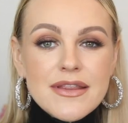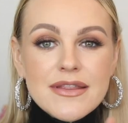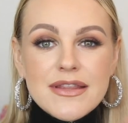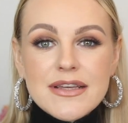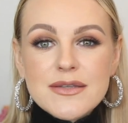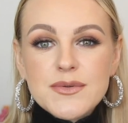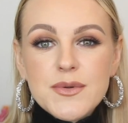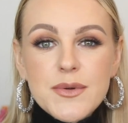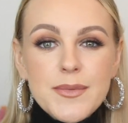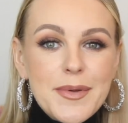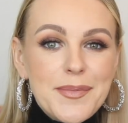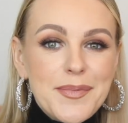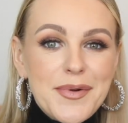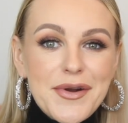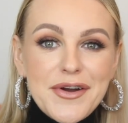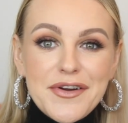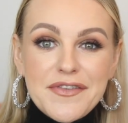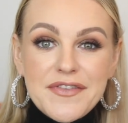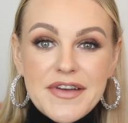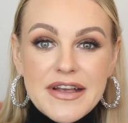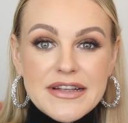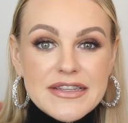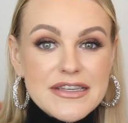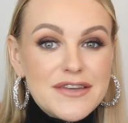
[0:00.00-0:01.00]
This would be
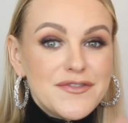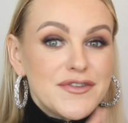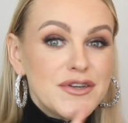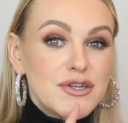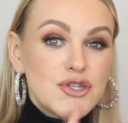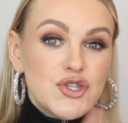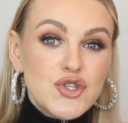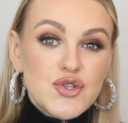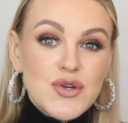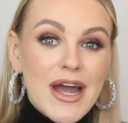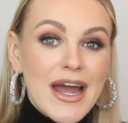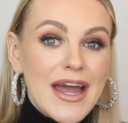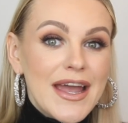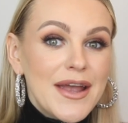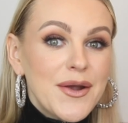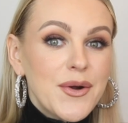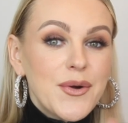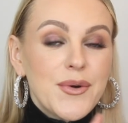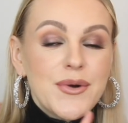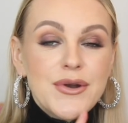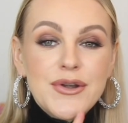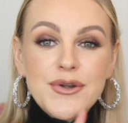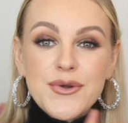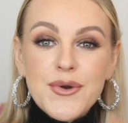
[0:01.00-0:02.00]
perfect if you're dry
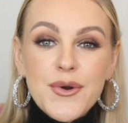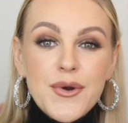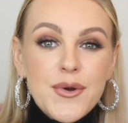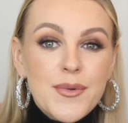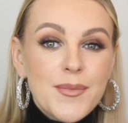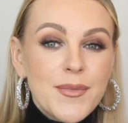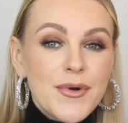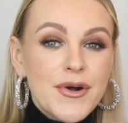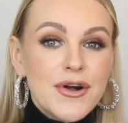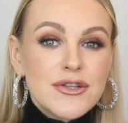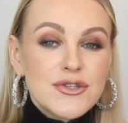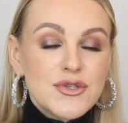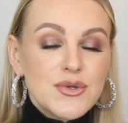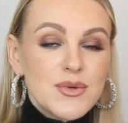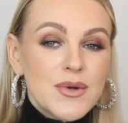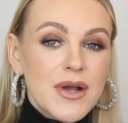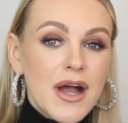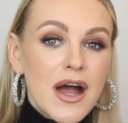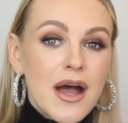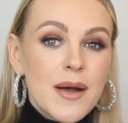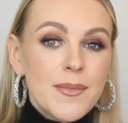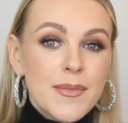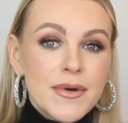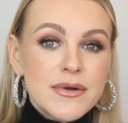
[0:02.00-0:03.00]
or normal to
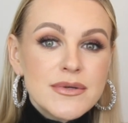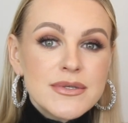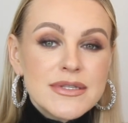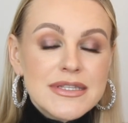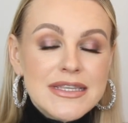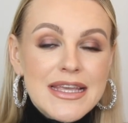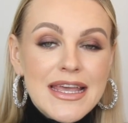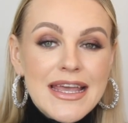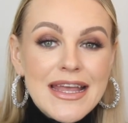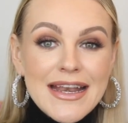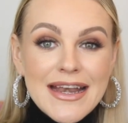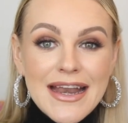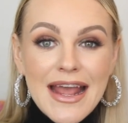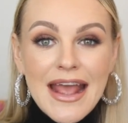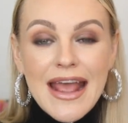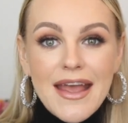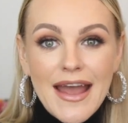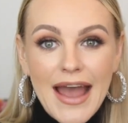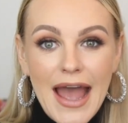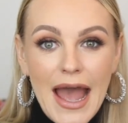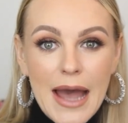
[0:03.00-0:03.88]
combo skin.